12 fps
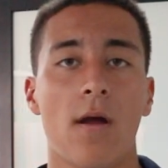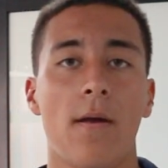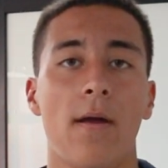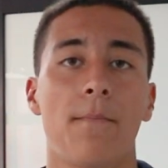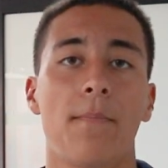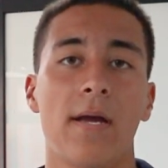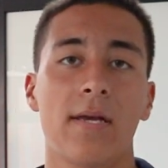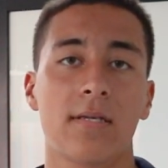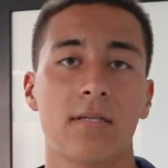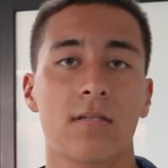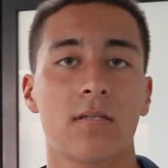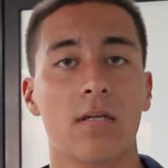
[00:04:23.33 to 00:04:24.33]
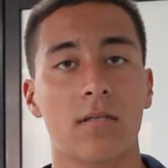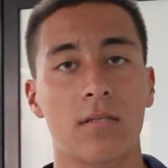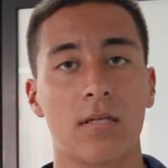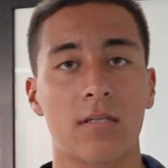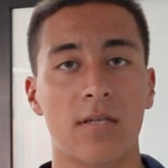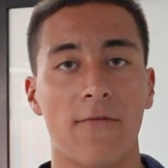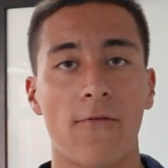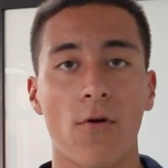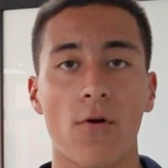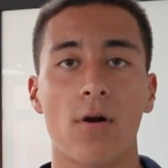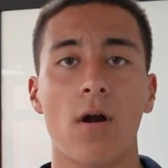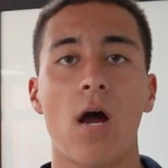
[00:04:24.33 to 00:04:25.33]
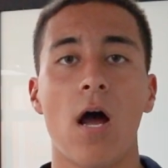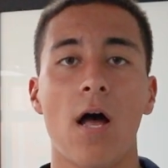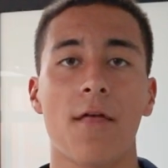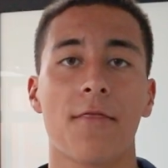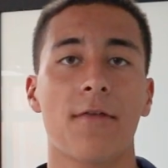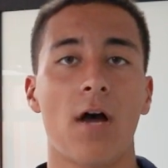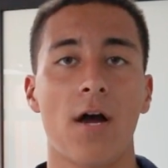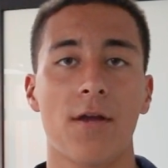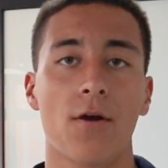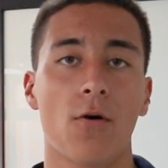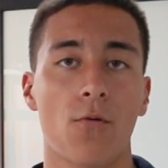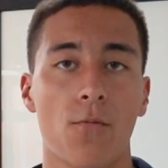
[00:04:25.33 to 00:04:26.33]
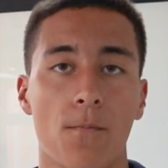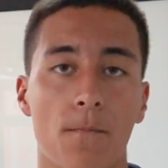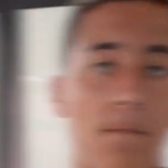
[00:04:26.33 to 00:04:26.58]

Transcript: Base 64 and IO.